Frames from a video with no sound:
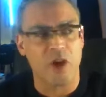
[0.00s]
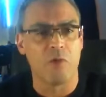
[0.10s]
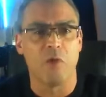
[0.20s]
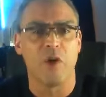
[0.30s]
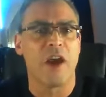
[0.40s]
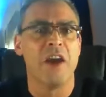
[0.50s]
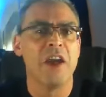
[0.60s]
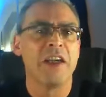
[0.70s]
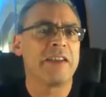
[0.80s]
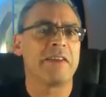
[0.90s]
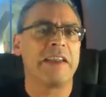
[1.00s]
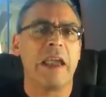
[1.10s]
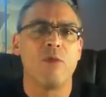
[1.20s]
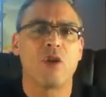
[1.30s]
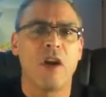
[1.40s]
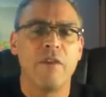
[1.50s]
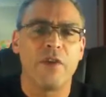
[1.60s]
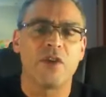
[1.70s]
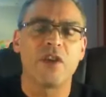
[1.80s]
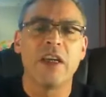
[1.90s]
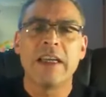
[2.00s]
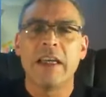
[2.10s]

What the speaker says: I want to get more confidence,